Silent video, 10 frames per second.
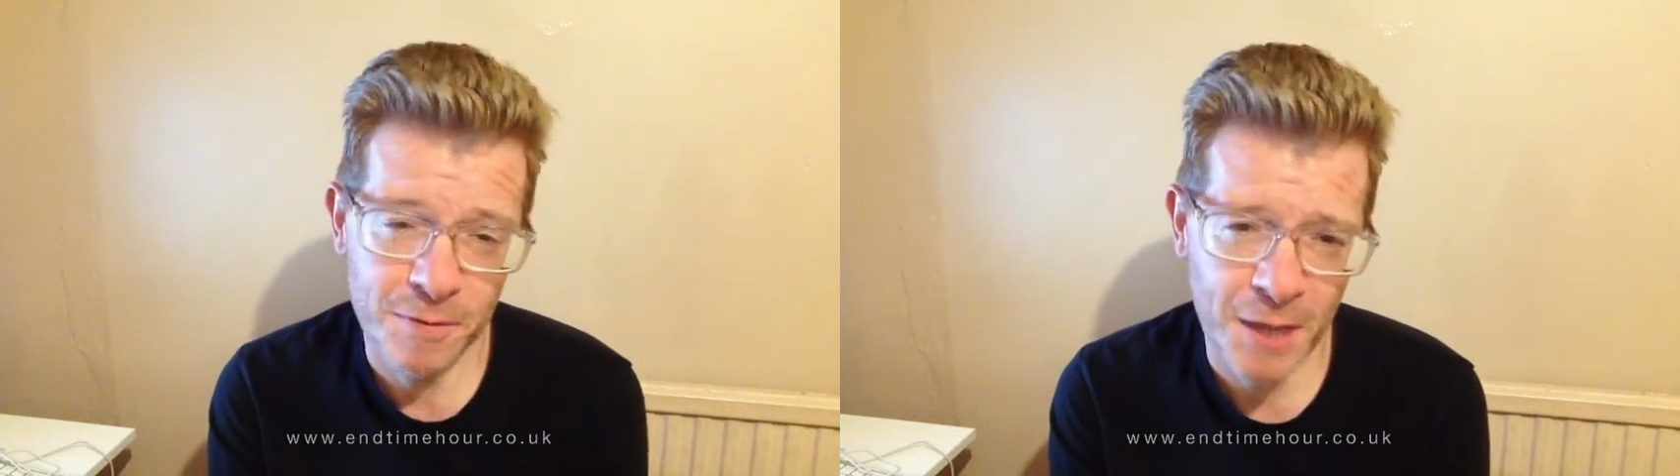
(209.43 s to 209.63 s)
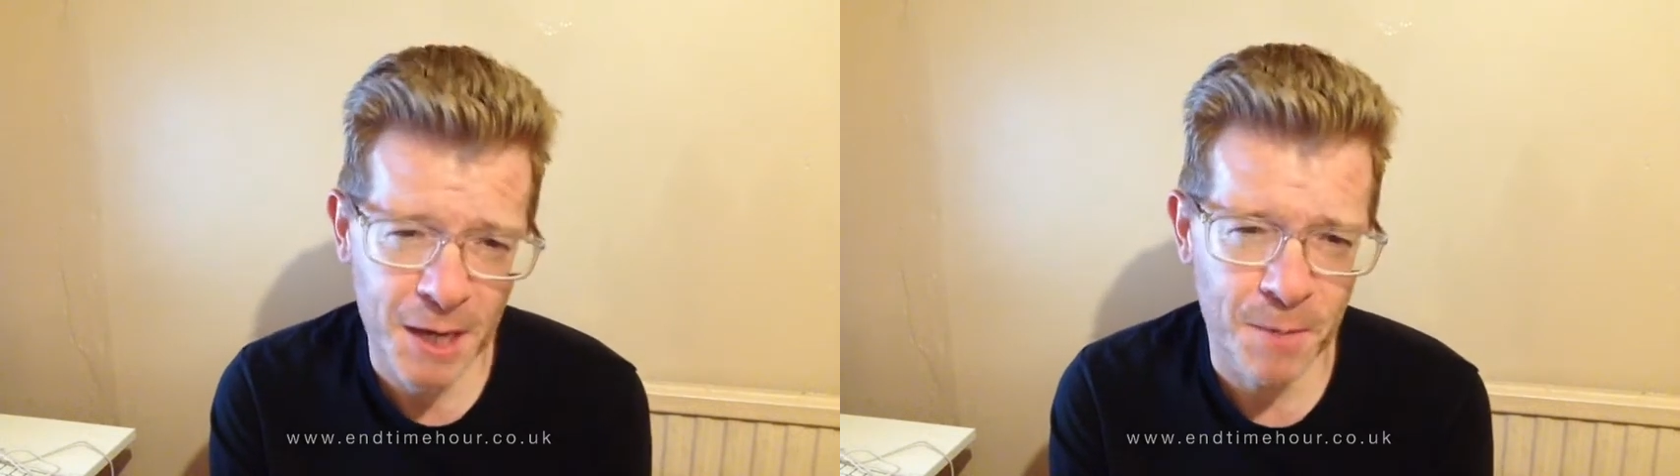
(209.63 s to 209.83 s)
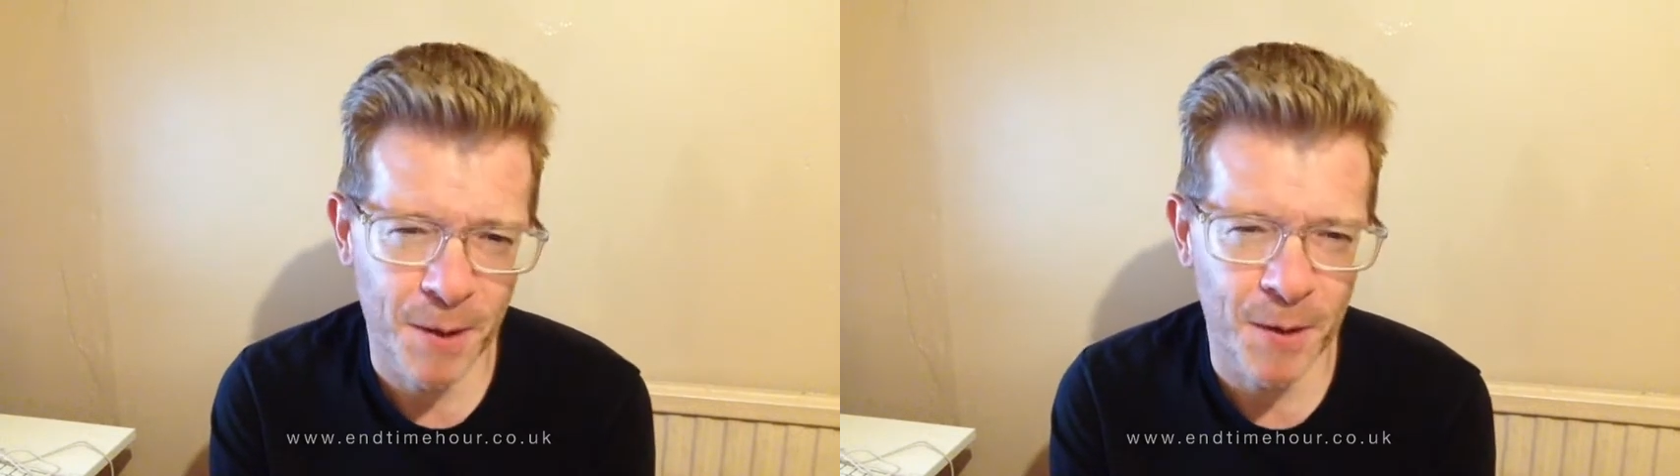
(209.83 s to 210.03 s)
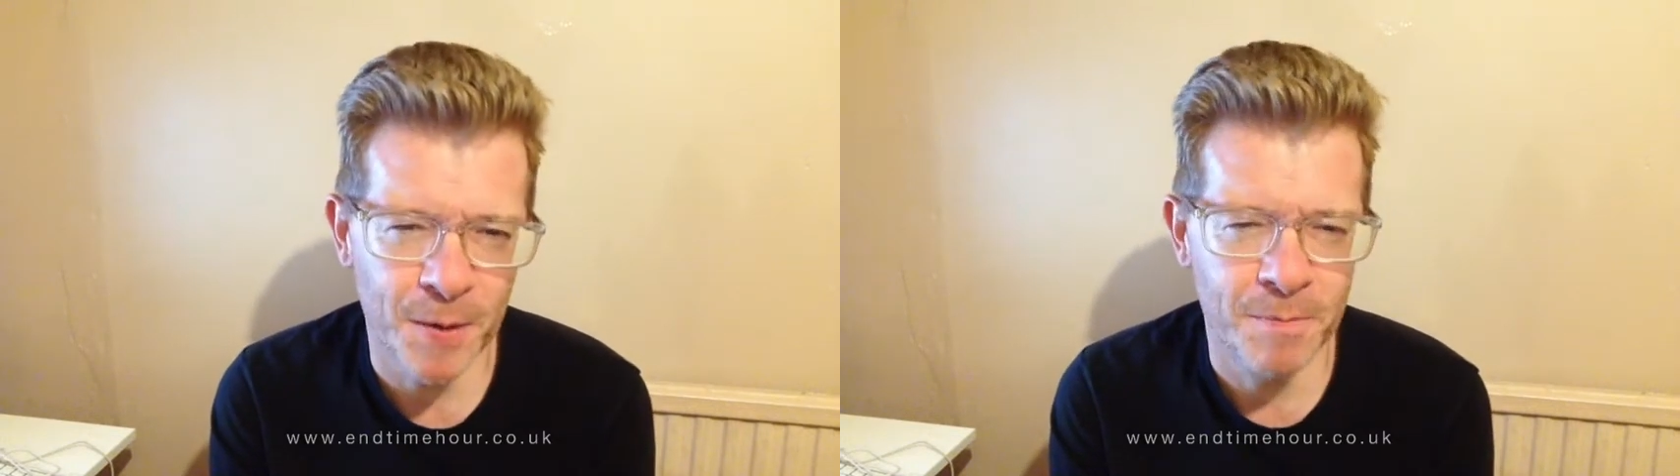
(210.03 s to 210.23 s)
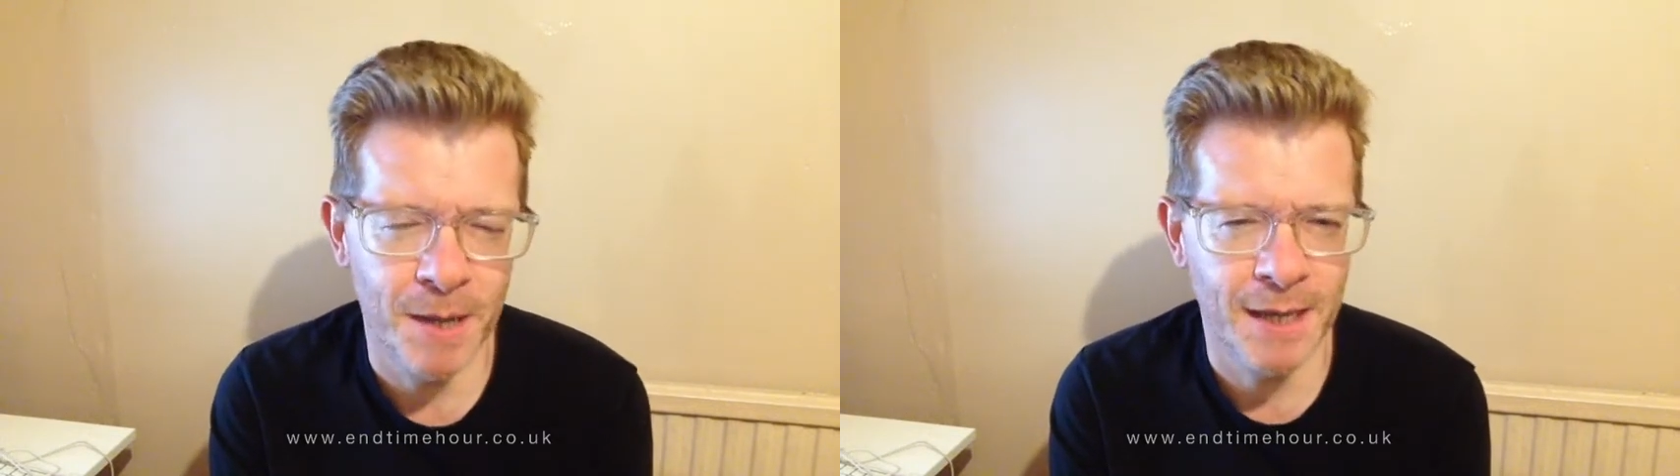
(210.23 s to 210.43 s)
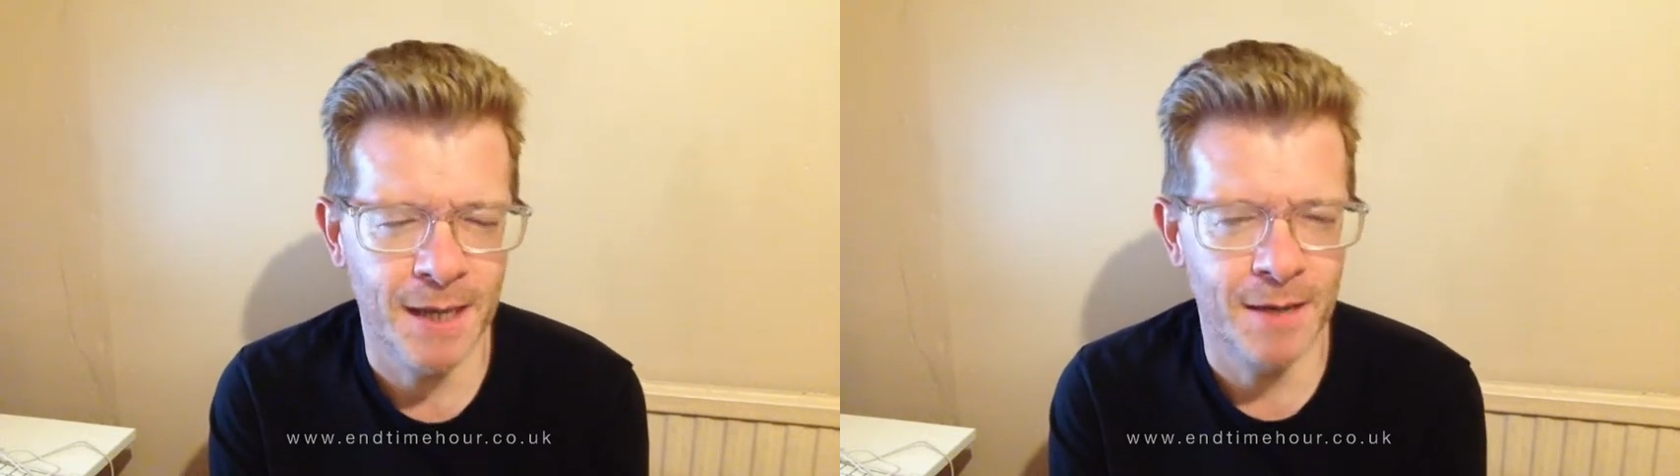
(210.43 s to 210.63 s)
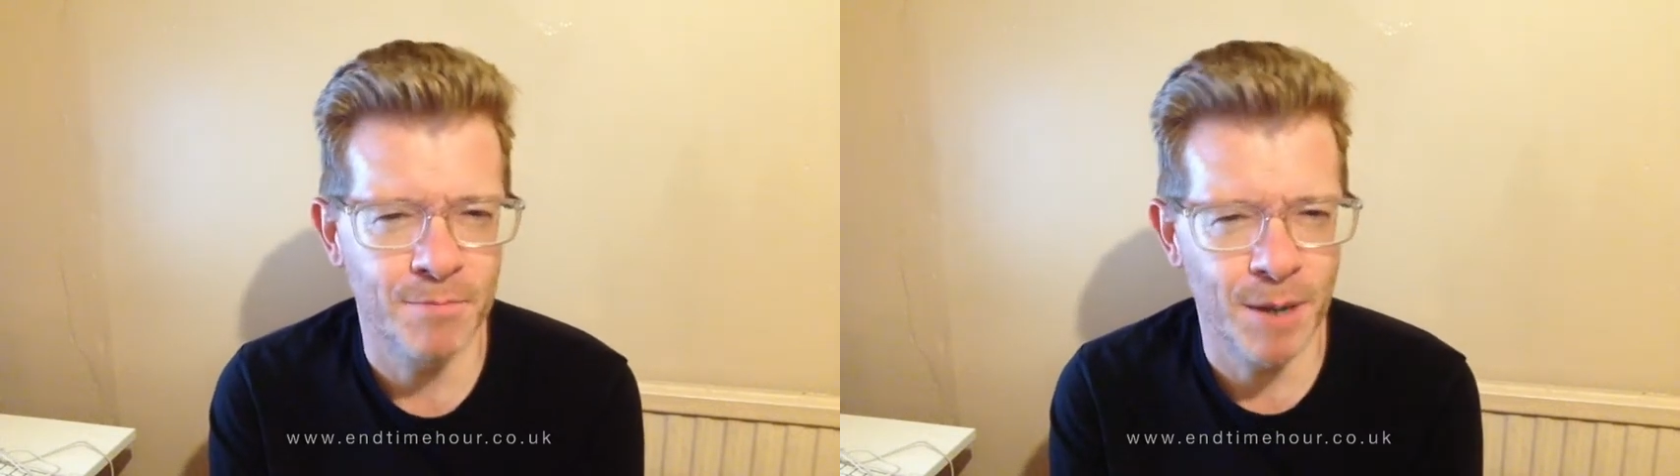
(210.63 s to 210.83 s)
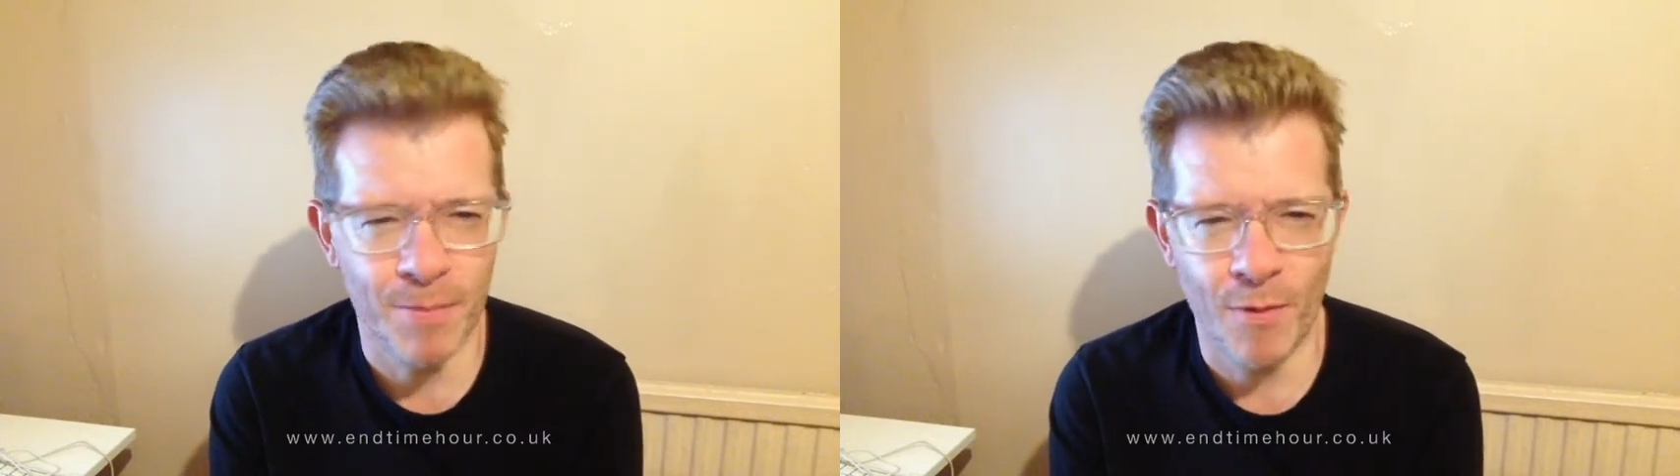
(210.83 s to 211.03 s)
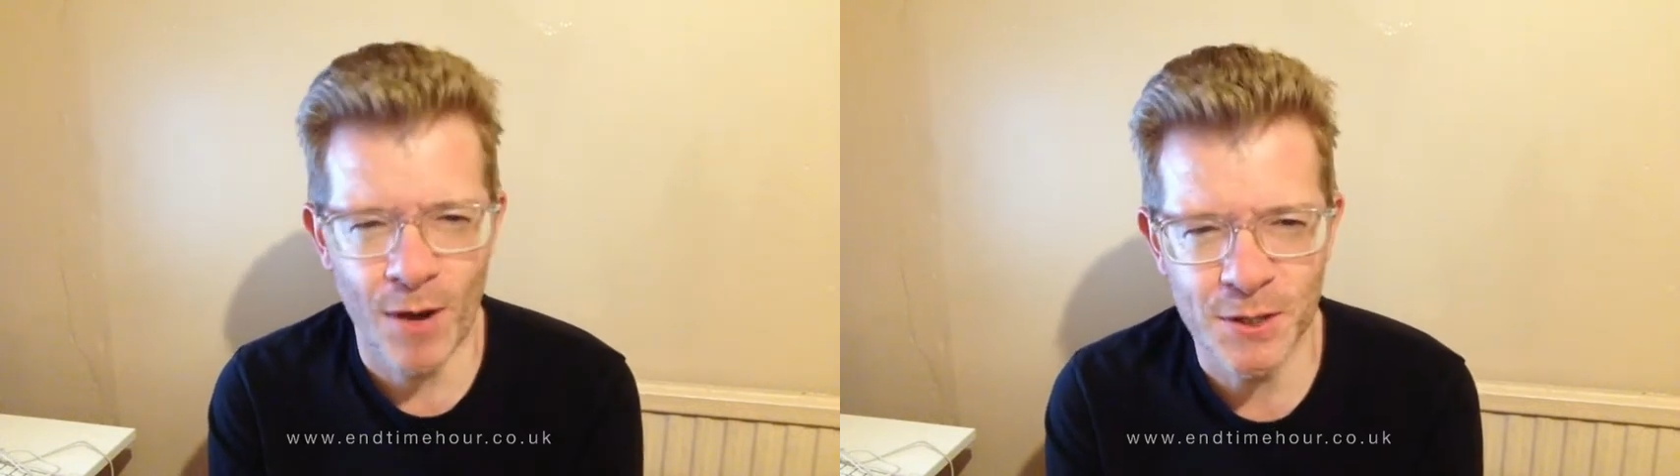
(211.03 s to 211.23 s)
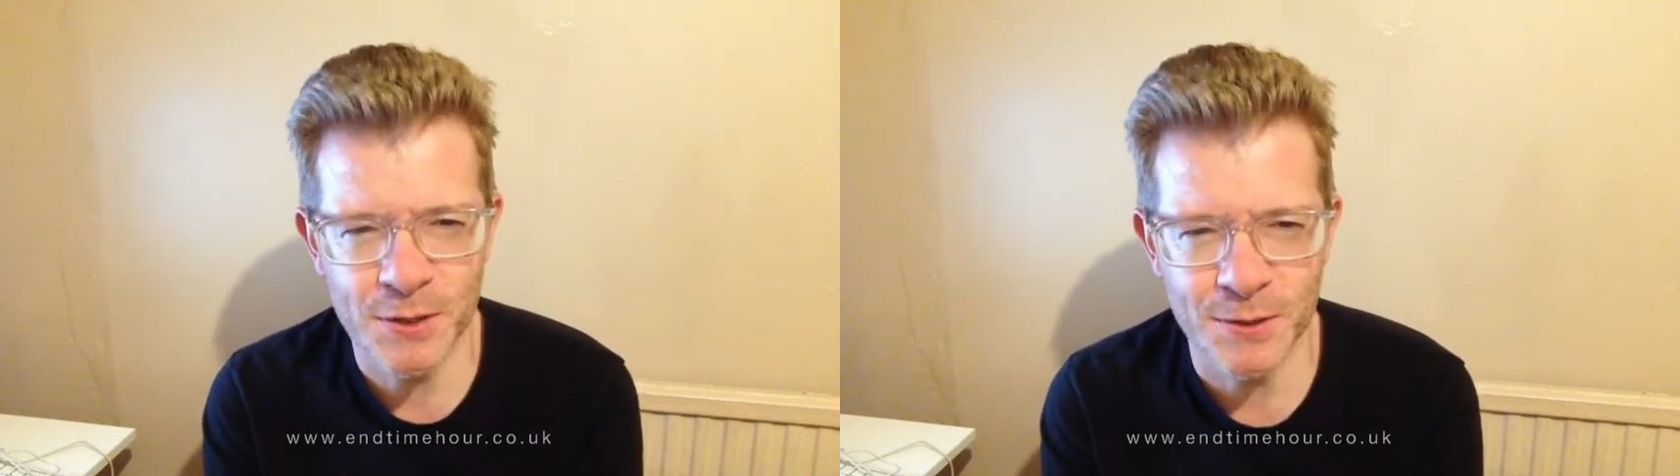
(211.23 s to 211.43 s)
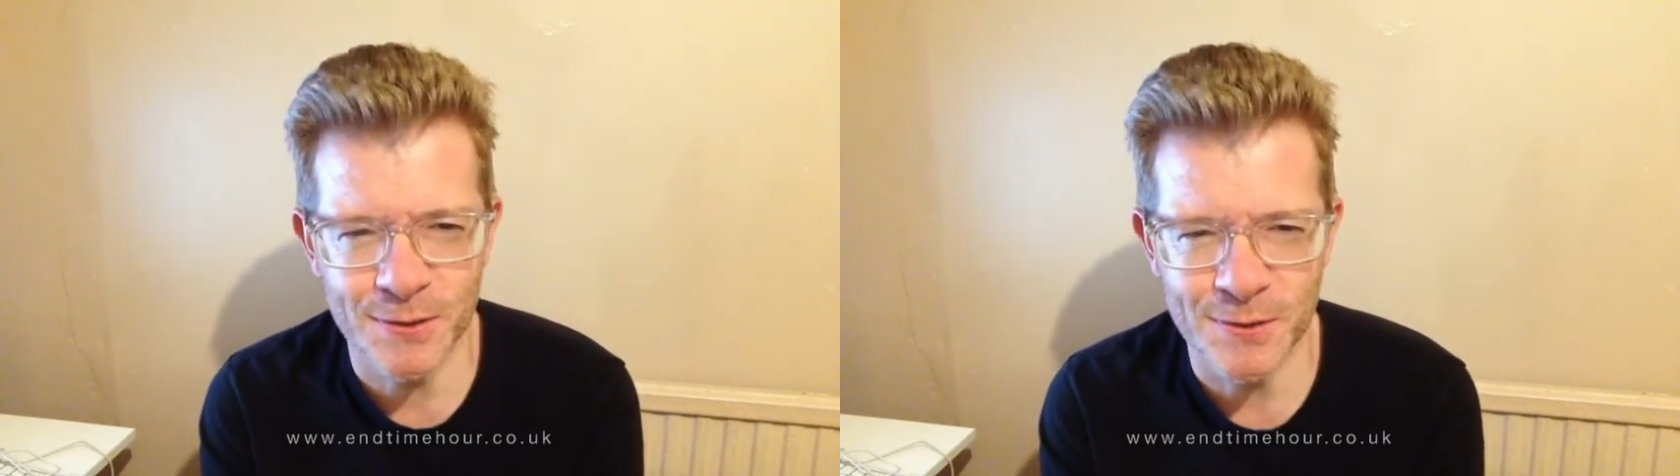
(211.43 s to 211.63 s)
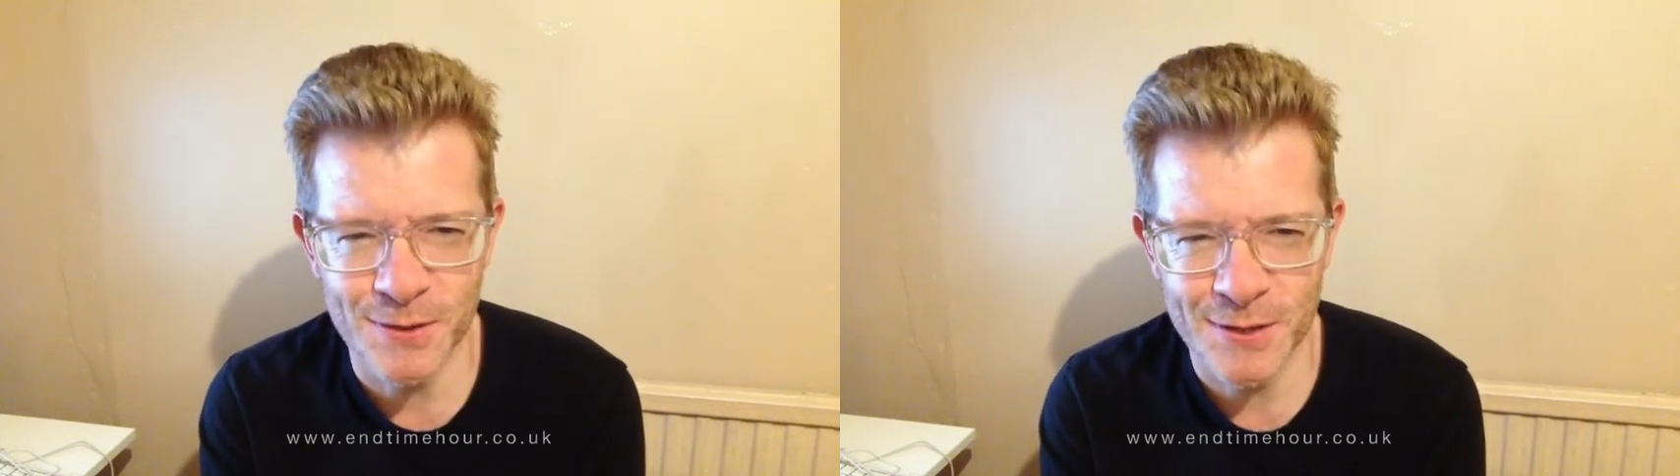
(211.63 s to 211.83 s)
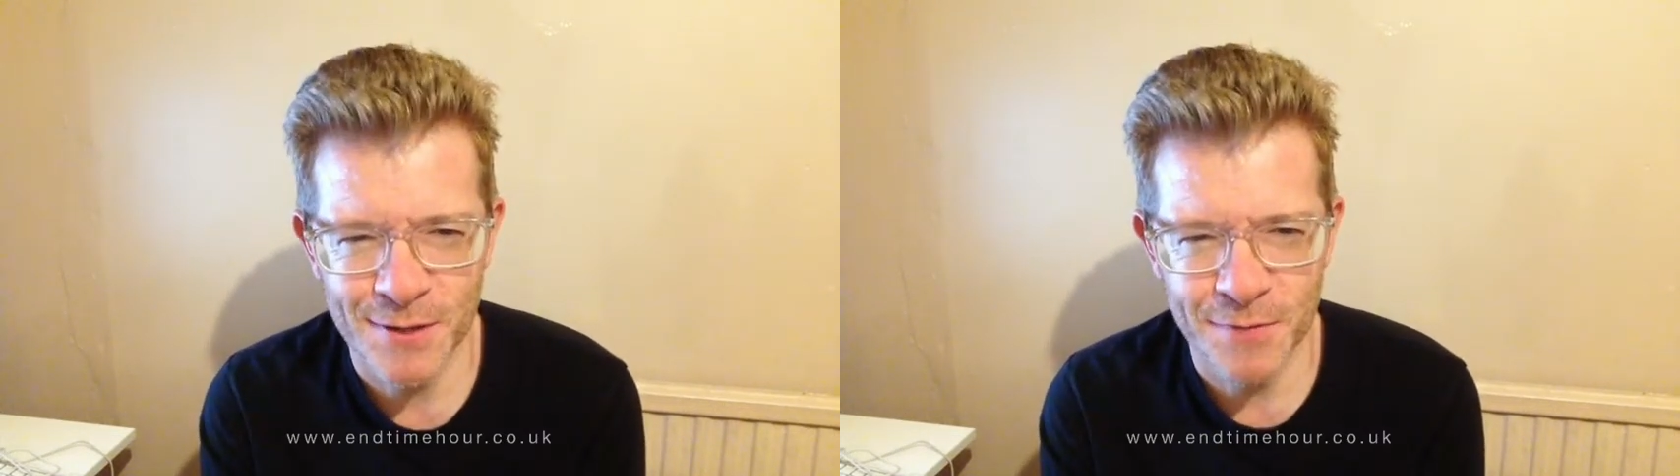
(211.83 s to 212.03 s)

think about making preparations